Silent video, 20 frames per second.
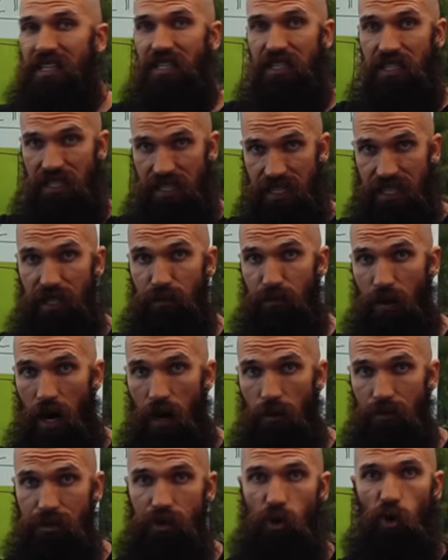Seed
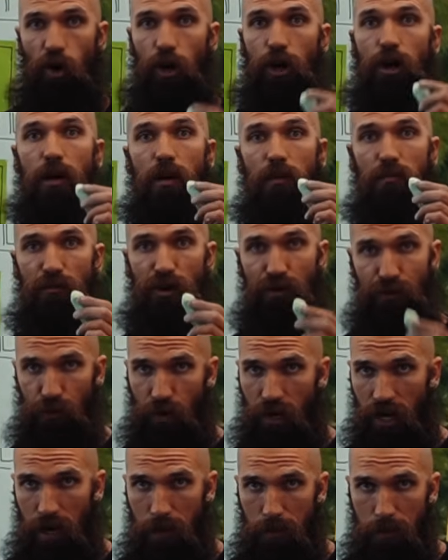bombs, or
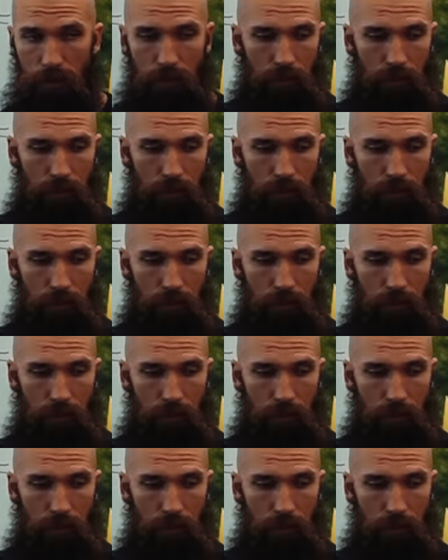muvuca.